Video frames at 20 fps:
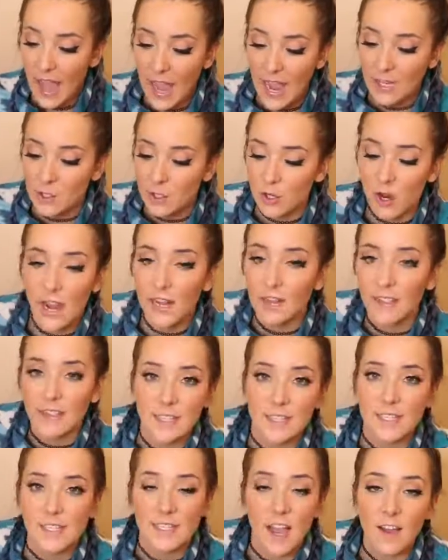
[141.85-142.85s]
I tried
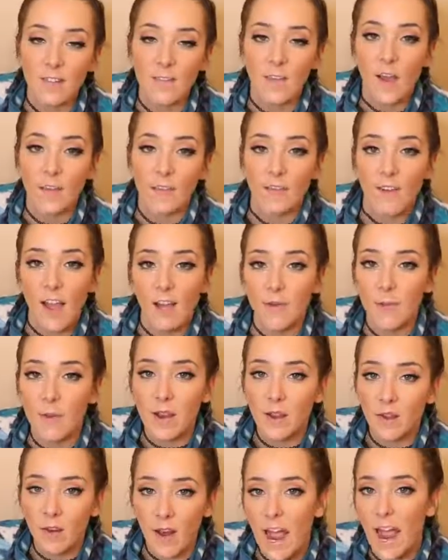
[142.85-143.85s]
this stuff on
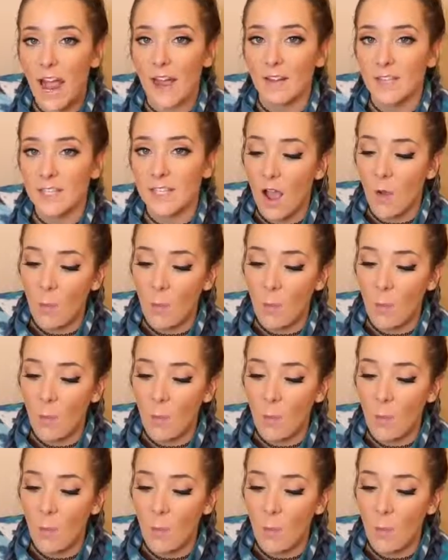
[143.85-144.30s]
5-Minute Crafts.